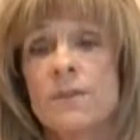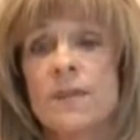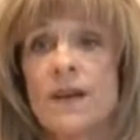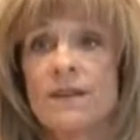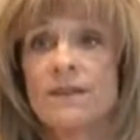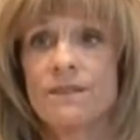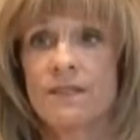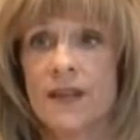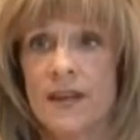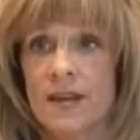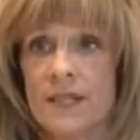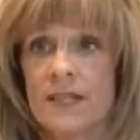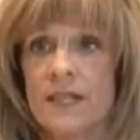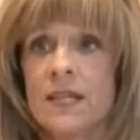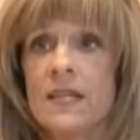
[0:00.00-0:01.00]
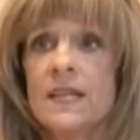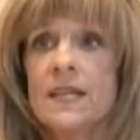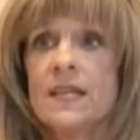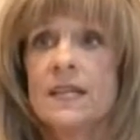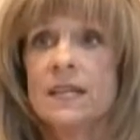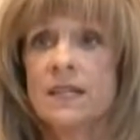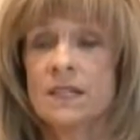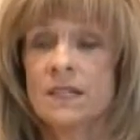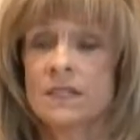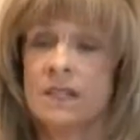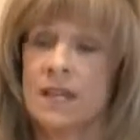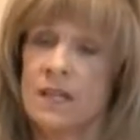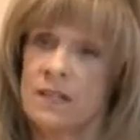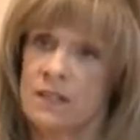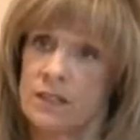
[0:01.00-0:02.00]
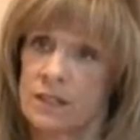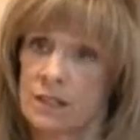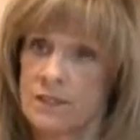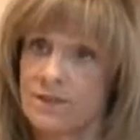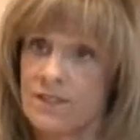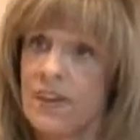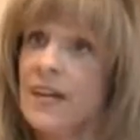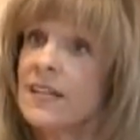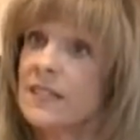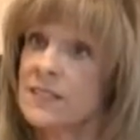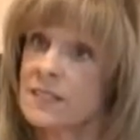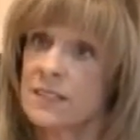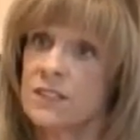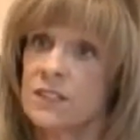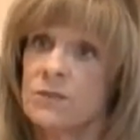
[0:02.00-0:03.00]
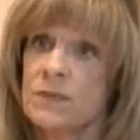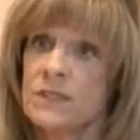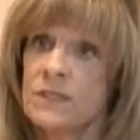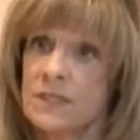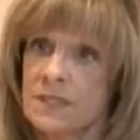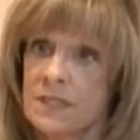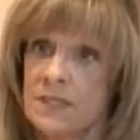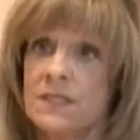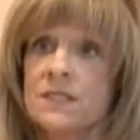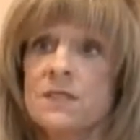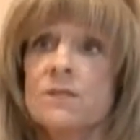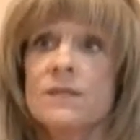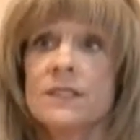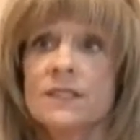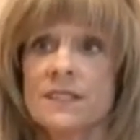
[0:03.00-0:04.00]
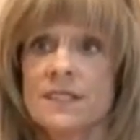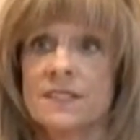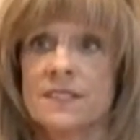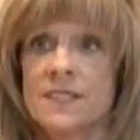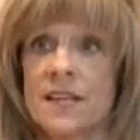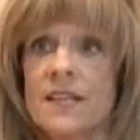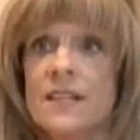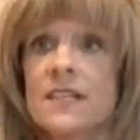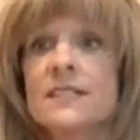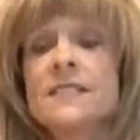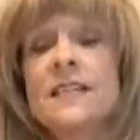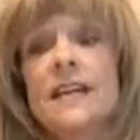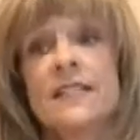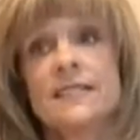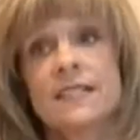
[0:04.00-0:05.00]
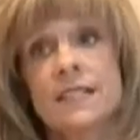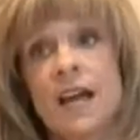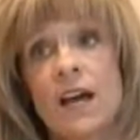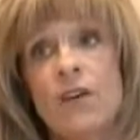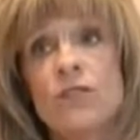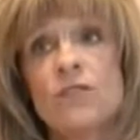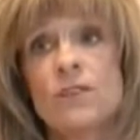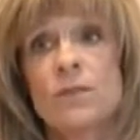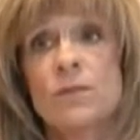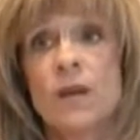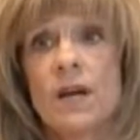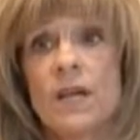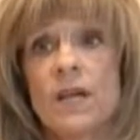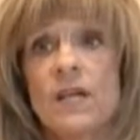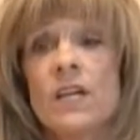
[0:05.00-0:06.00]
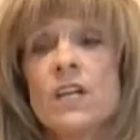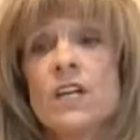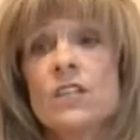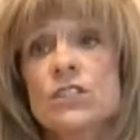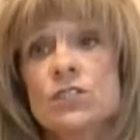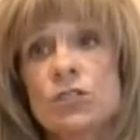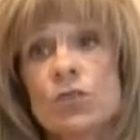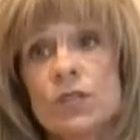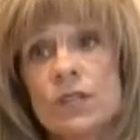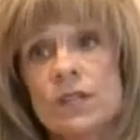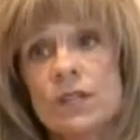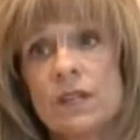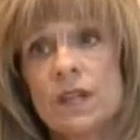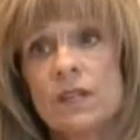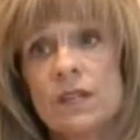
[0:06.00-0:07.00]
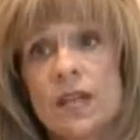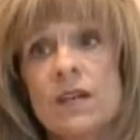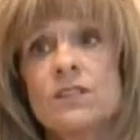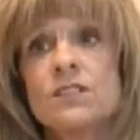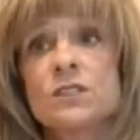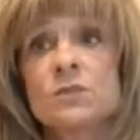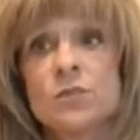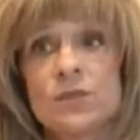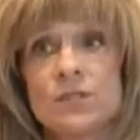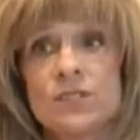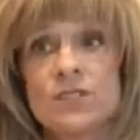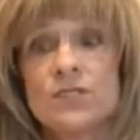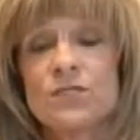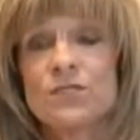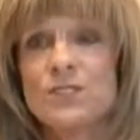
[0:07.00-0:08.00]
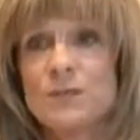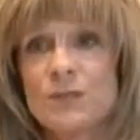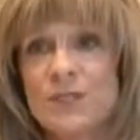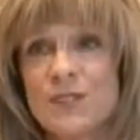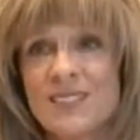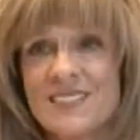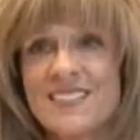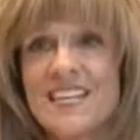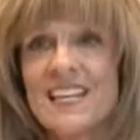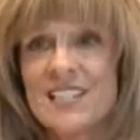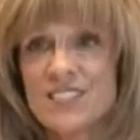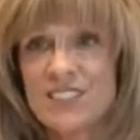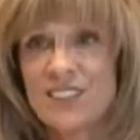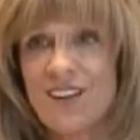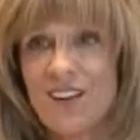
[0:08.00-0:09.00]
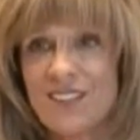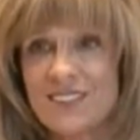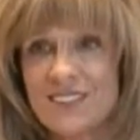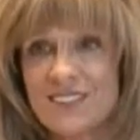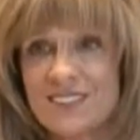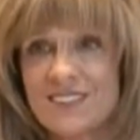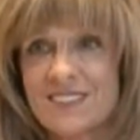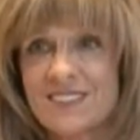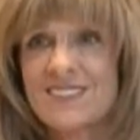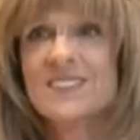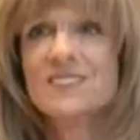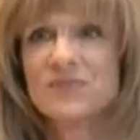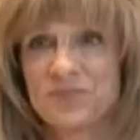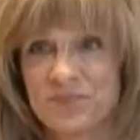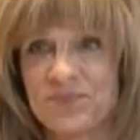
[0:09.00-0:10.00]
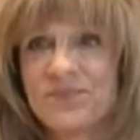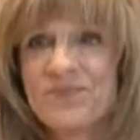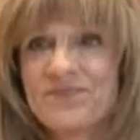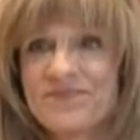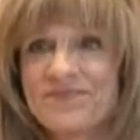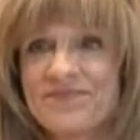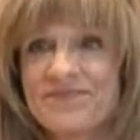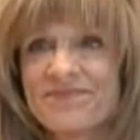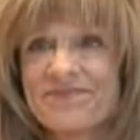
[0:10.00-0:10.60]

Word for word: up that fat and, and the lymphatic system is the system that does that and takes it out of the body, so it uh, allows the person to experience inch loss. Riekeman adds a